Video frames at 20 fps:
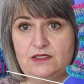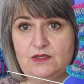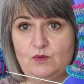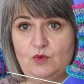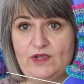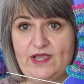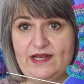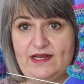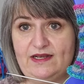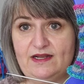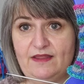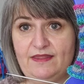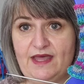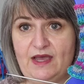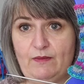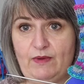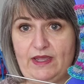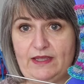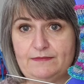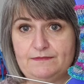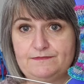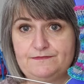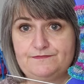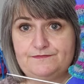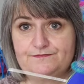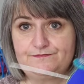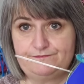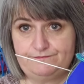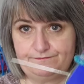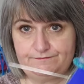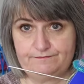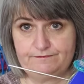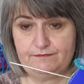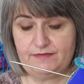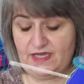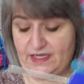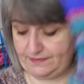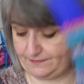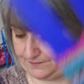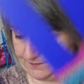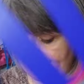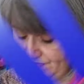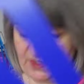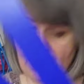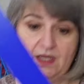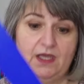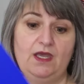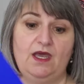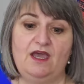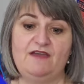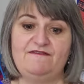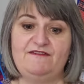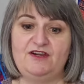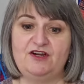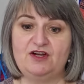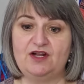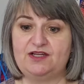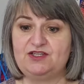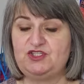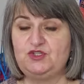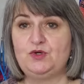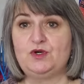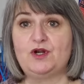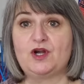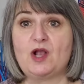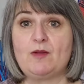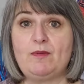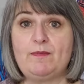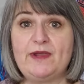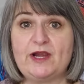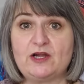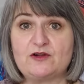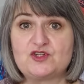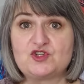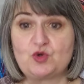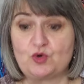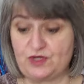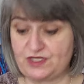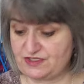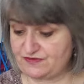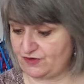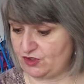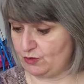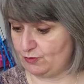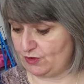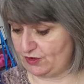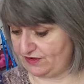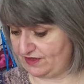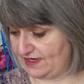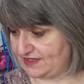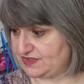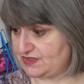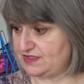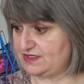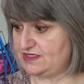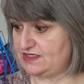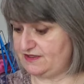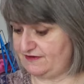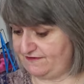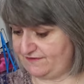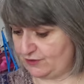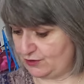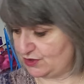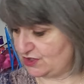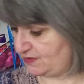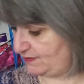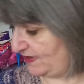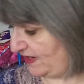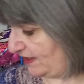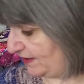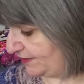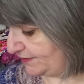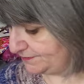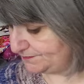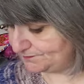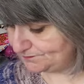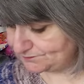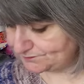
we'll get it done that way. But I figured I'd do her a couple pair of shorties for her birthday. So this is the first pair.